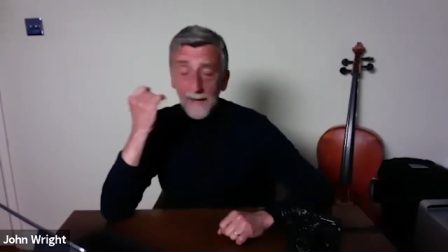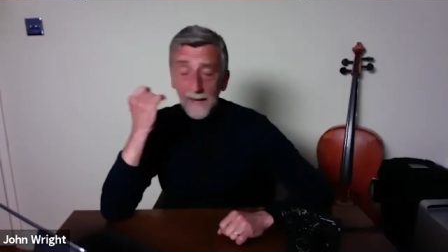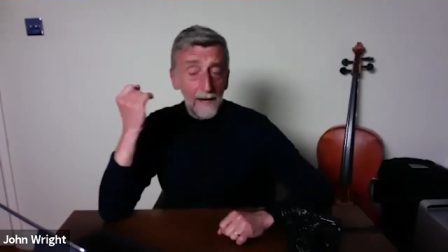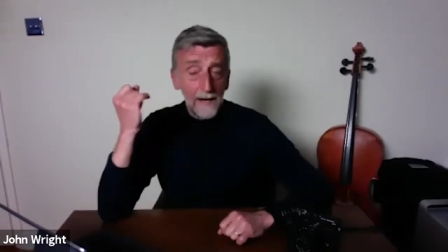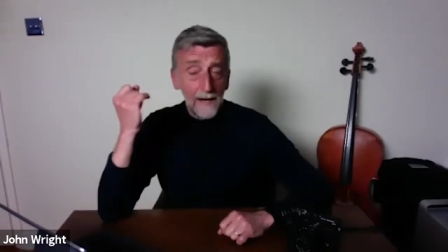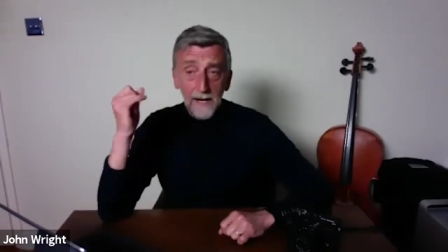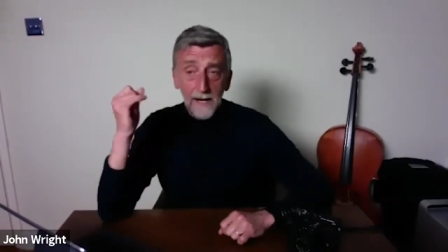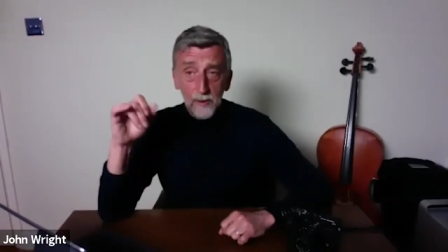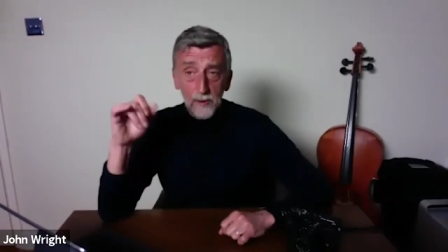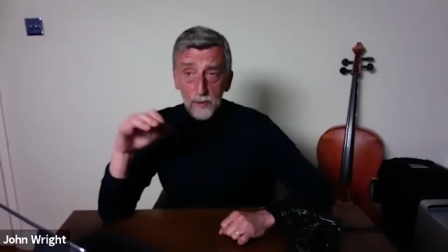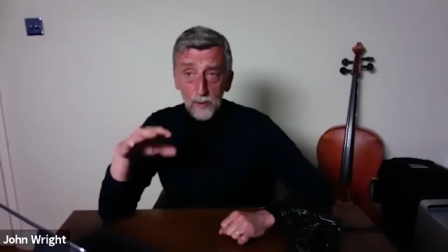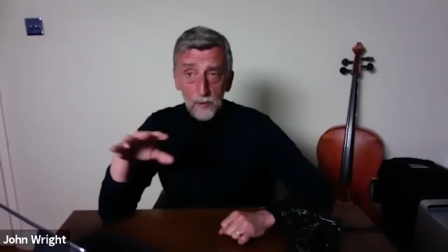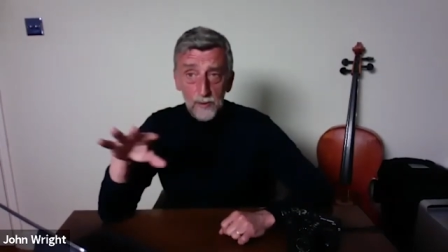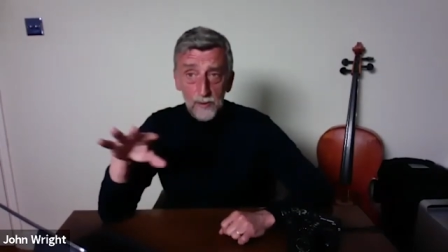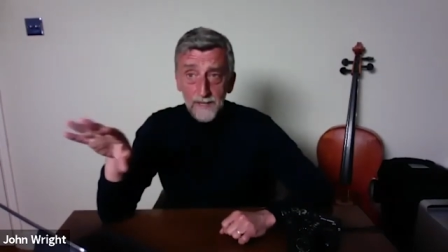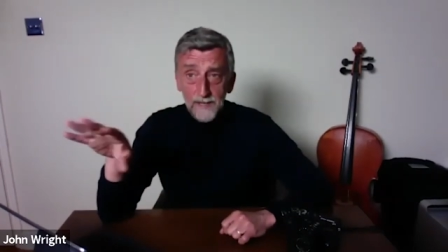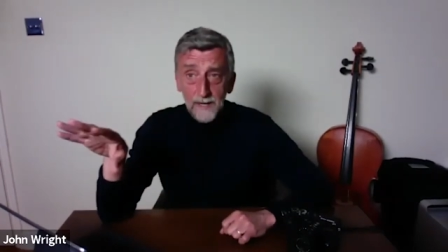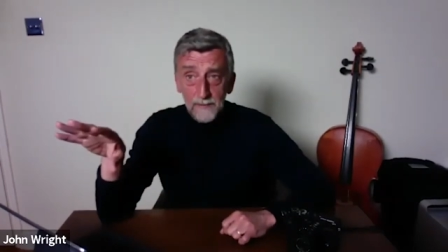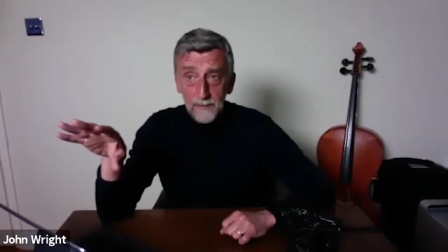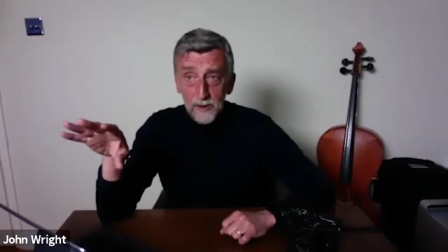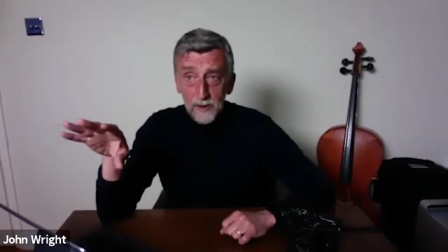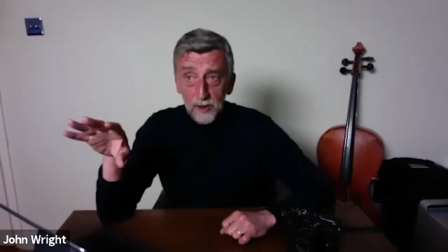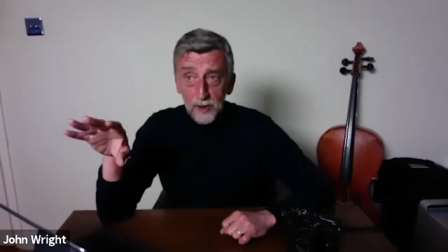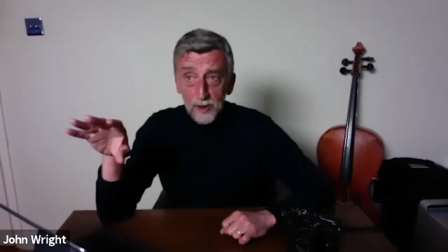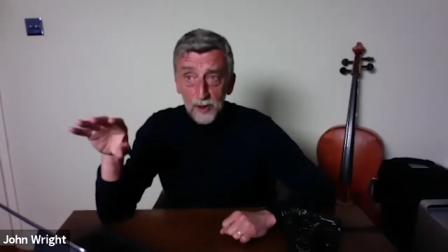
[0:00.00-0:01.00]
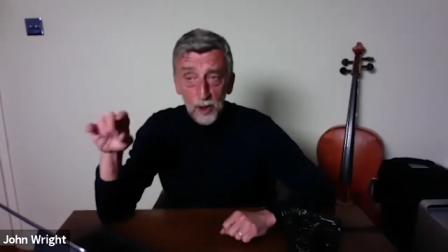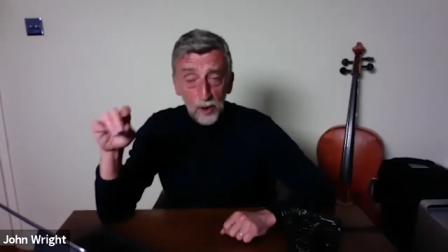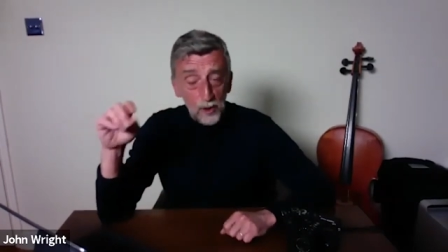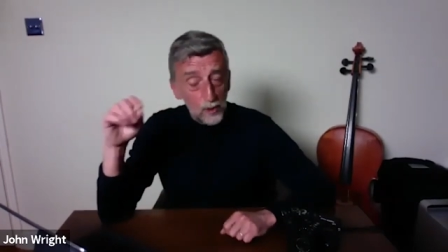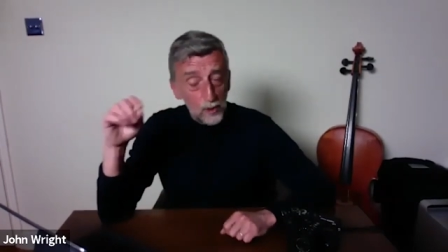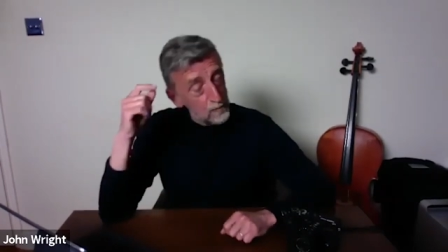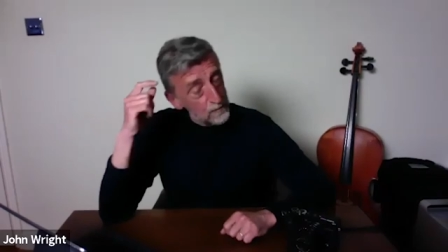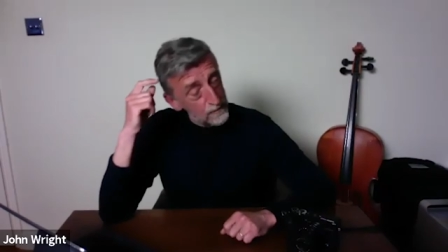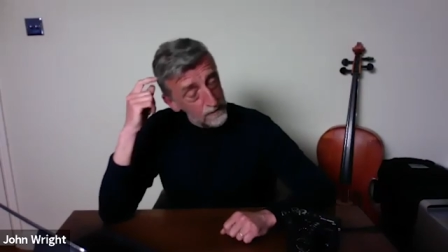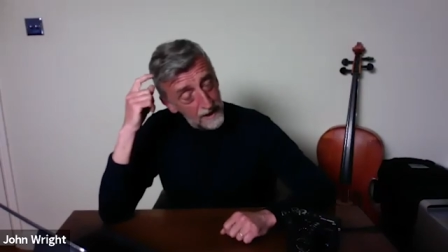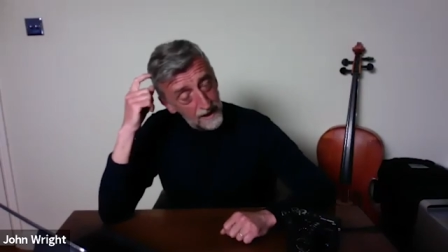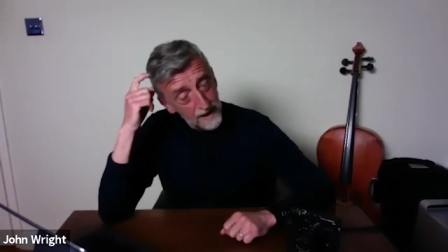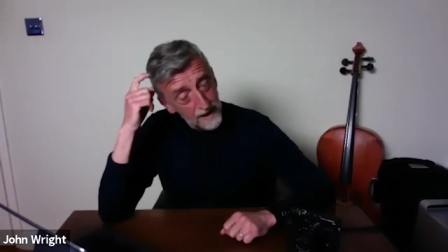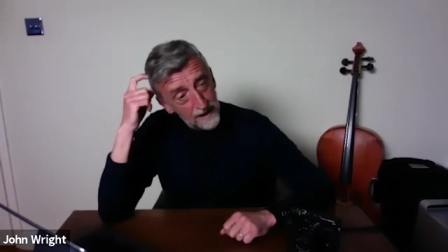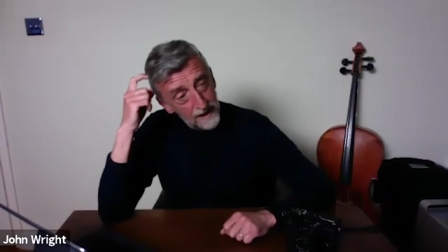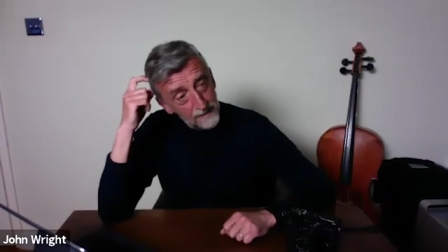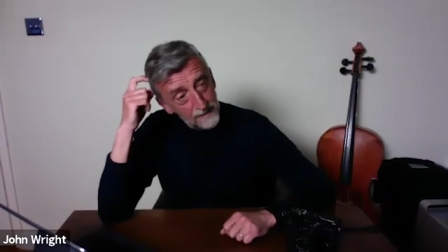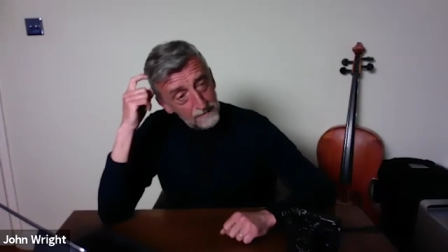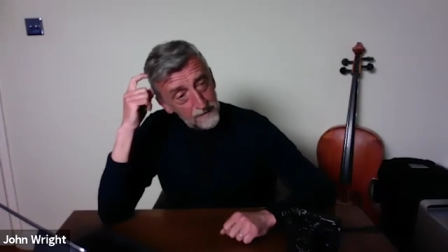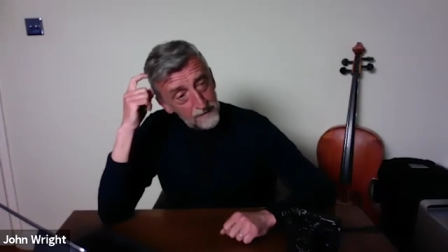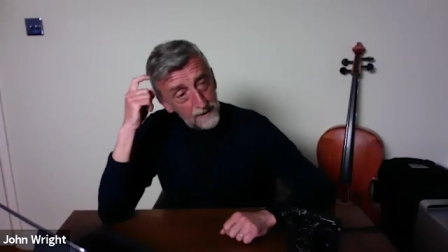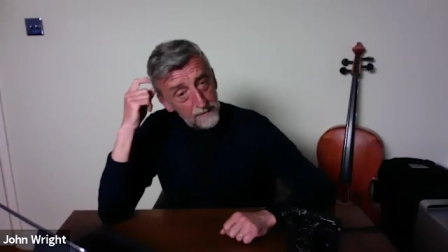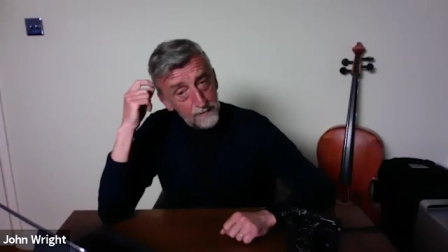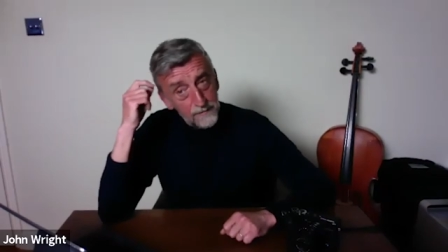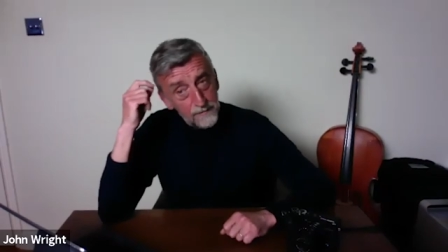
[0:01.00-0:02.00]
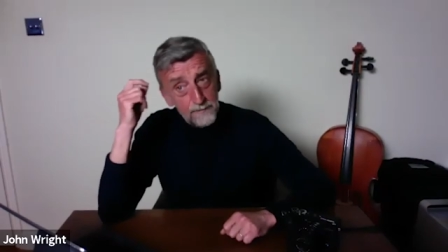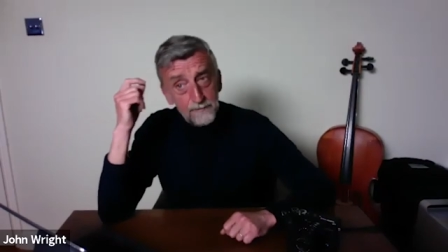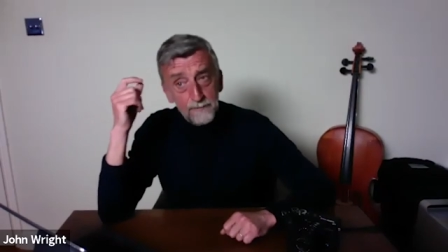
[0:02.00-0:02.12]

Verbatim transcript: I don't know Samuel at all, and my